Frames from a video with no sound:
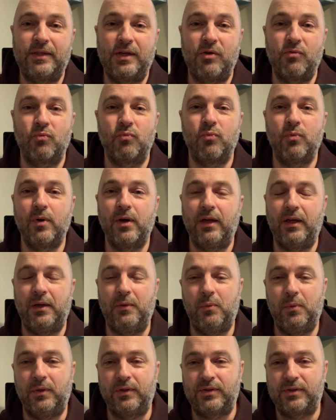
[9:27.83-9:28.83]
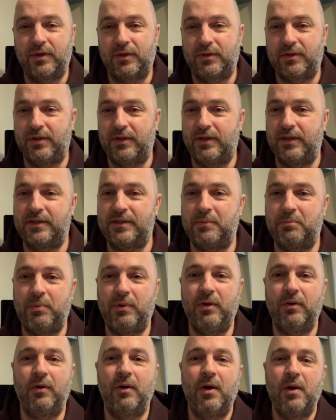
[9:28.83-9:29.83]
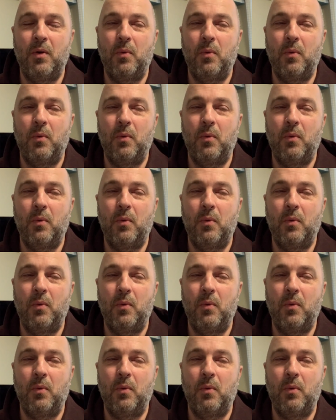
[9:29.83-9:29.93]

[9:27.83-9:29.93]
it really will start to disappear.